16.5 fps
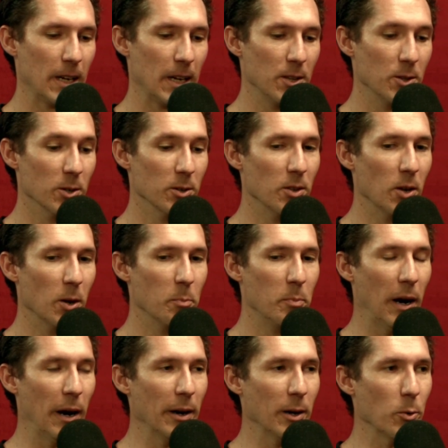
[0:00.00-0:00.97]
And they're they're
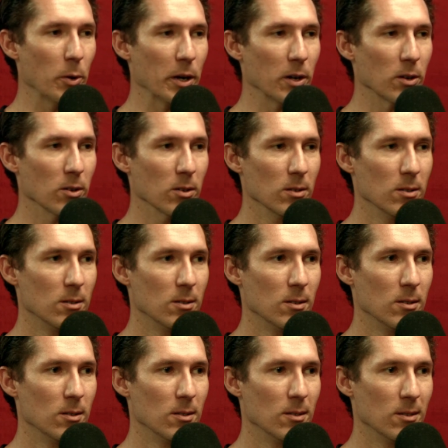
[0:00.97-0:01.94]
periwinkle.
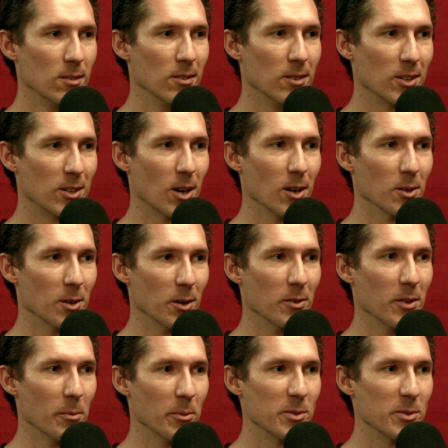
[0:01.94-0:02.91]
the color of them is